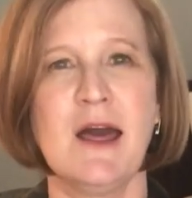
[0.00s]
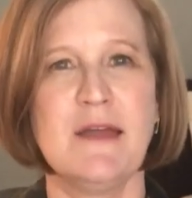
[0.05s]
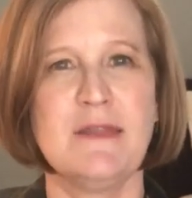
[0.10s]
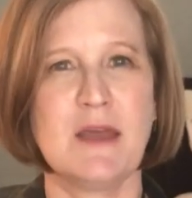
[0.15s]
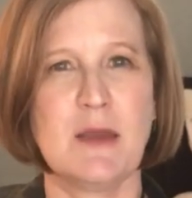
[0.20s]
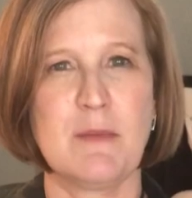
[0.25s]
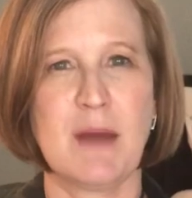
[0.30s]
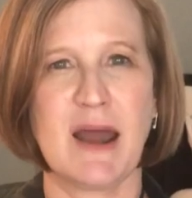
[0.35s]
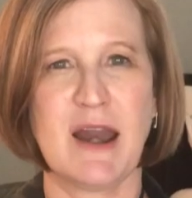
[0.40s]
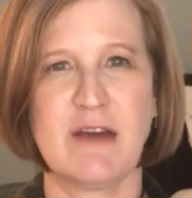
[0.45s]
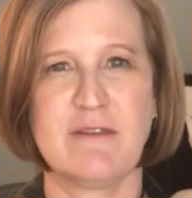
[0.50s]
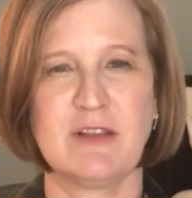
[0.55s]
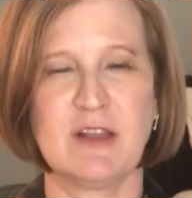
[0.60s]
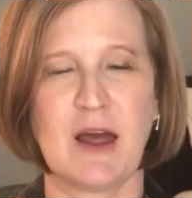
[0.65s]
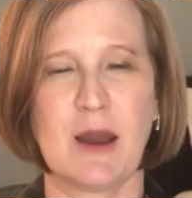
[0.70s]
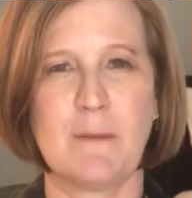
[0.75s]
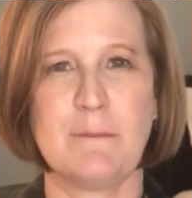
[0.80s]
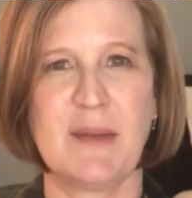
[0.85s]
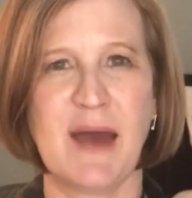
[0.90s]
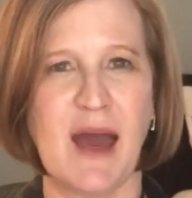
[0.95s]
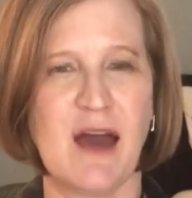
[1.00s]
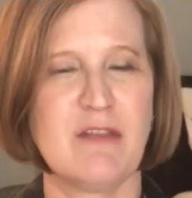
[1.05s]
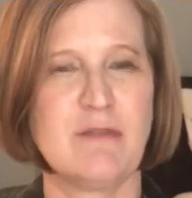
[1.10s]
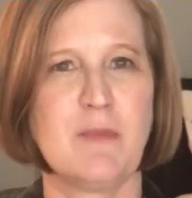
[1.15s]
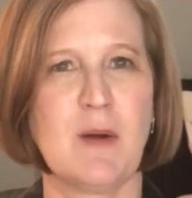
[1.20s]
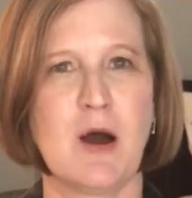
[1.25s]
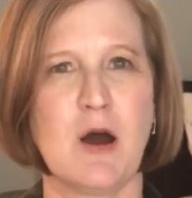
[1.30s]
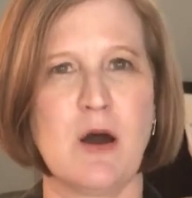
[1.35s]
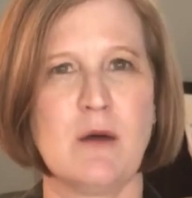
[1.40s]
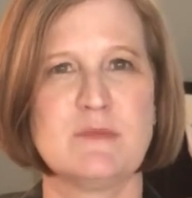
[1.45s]
They might have a lot of bath
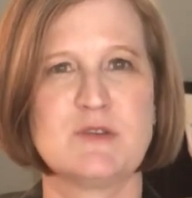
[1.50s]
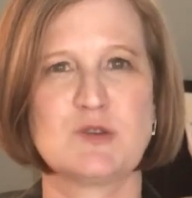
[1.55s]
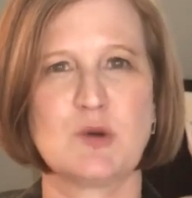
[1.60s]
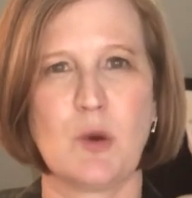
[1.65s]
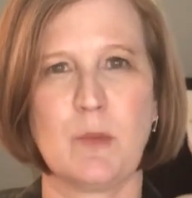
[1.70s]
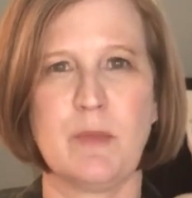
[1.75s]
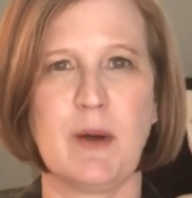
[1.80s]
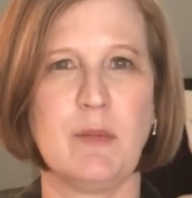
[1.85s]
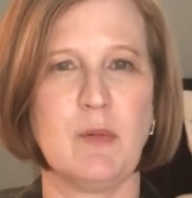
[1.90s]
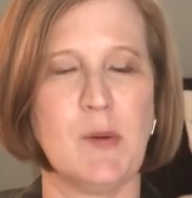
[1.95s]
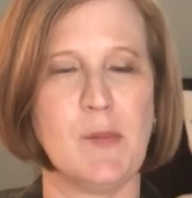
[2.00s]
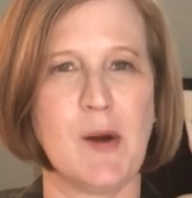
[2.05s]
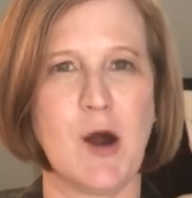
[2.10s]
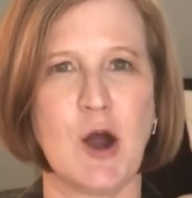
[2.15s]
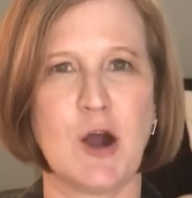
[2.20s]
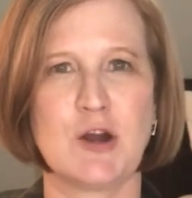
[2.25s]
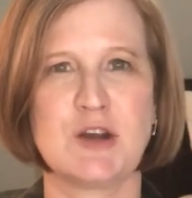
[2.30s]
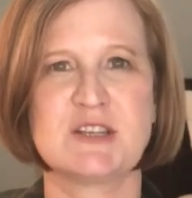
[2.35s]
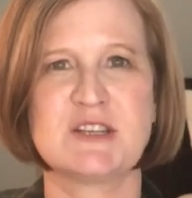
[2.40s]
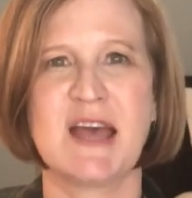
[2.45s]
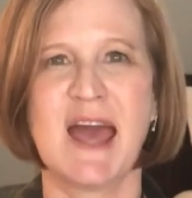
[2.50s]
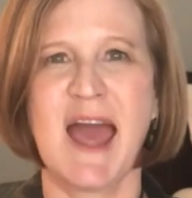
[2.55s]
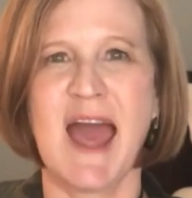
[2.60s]
bombs or bubble bars.